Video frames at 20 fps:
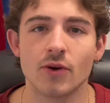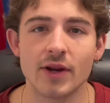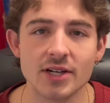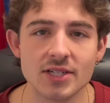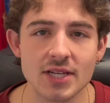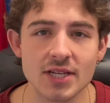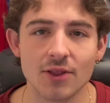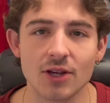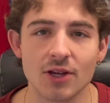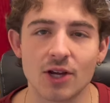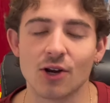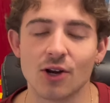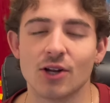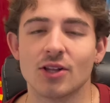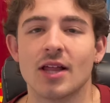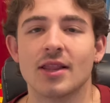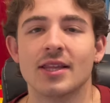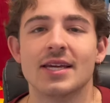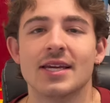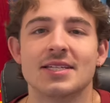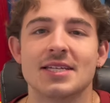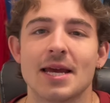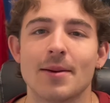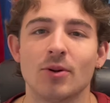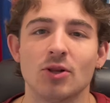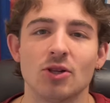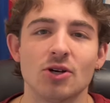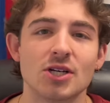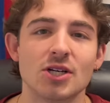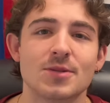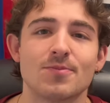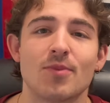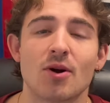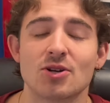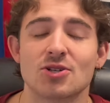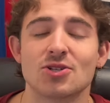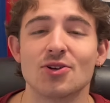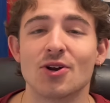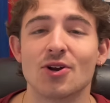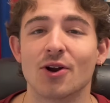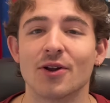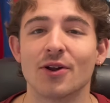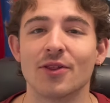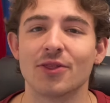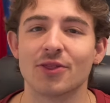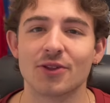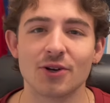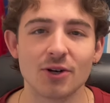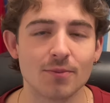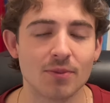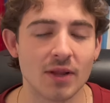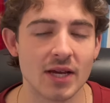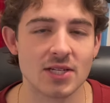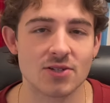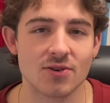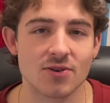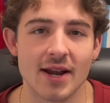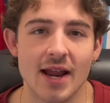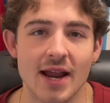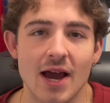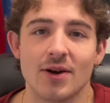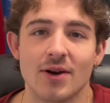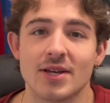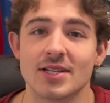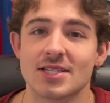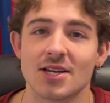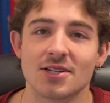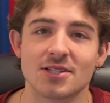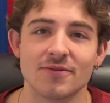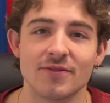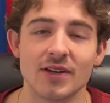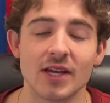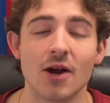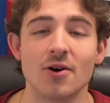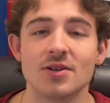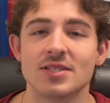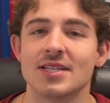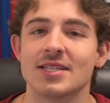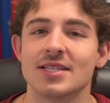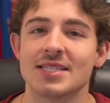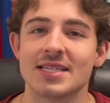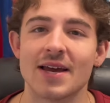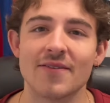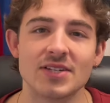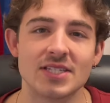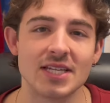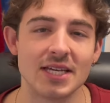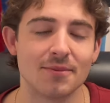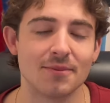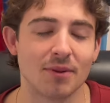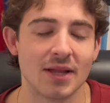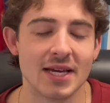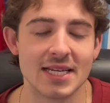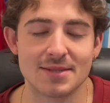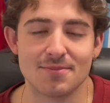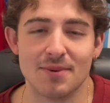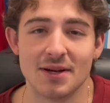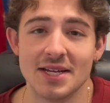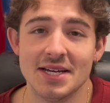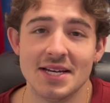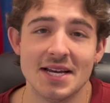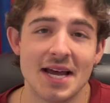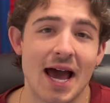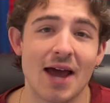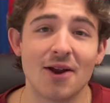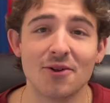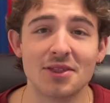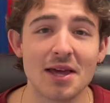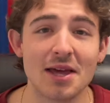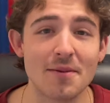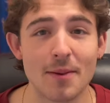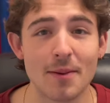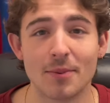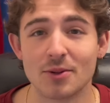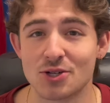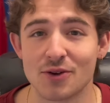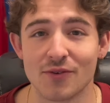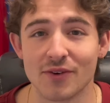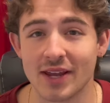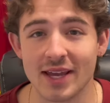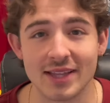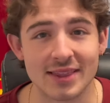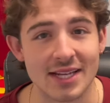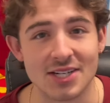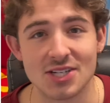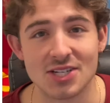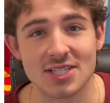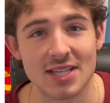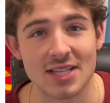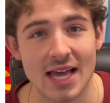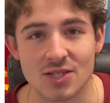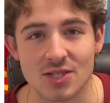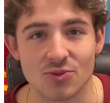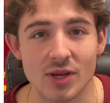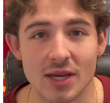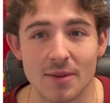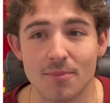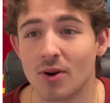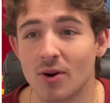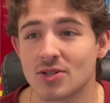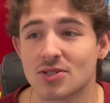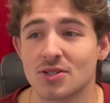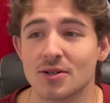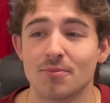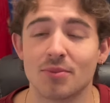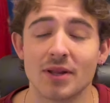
here's how the current La Liga table looks. Barcelona are in third place right now and Celta Vigo is in 17th place. But I don't think people should forget that just last week, Barcelona